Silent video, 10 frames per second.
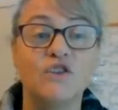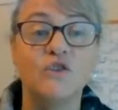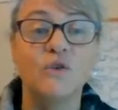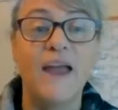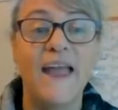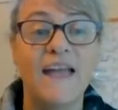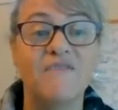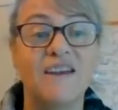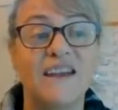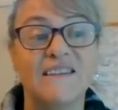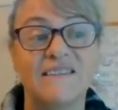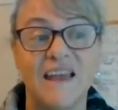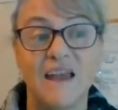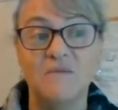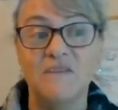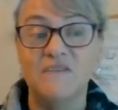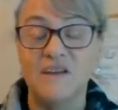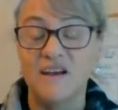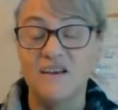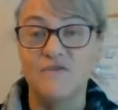you have an exam to
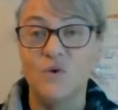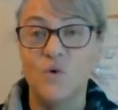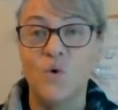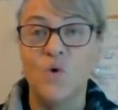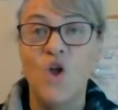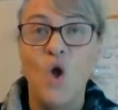study for,